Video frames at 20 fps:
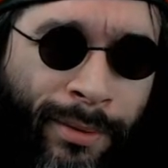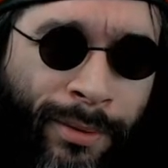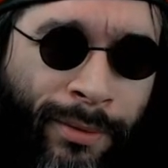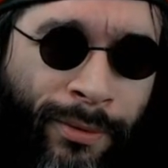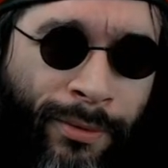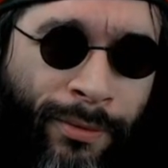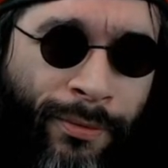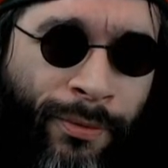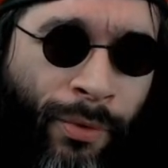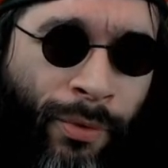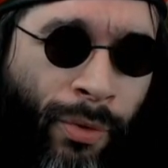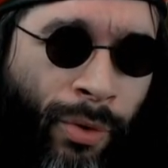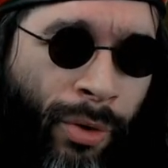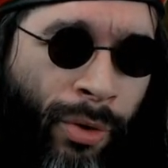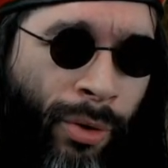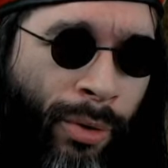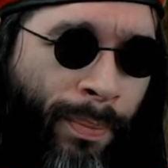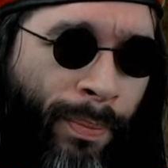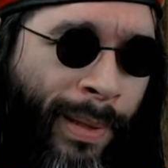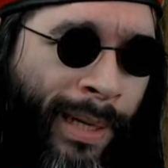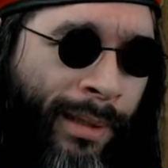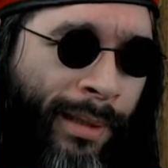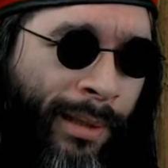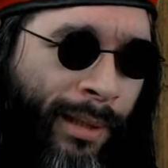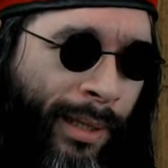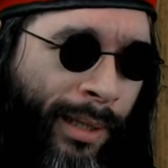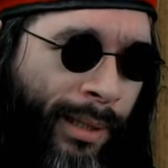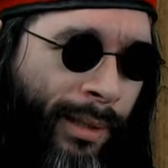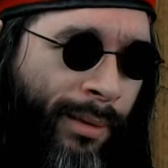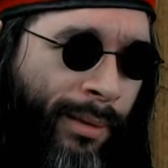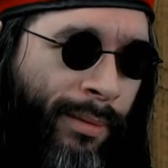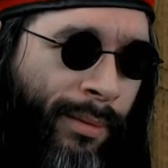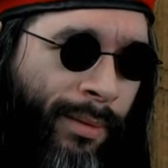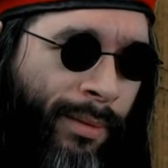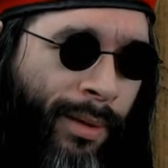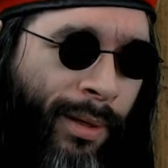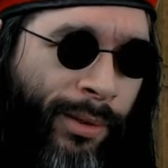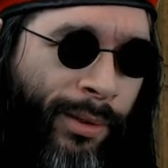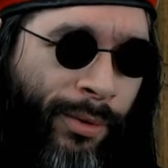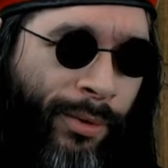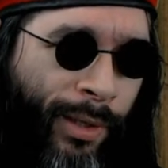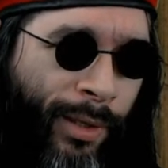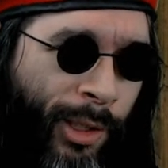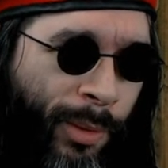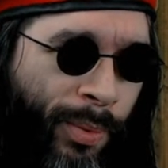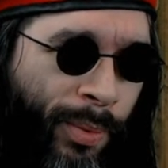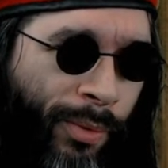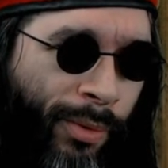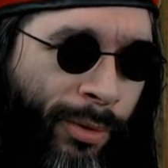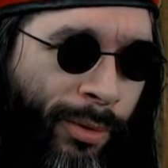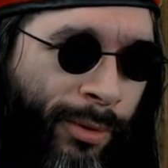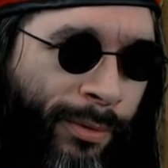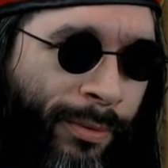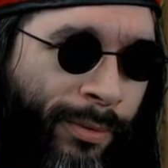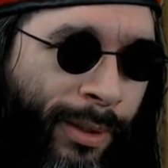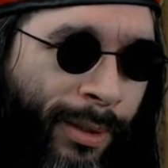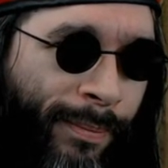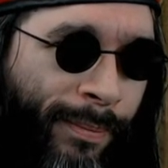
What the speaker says: for peddling underage pornography.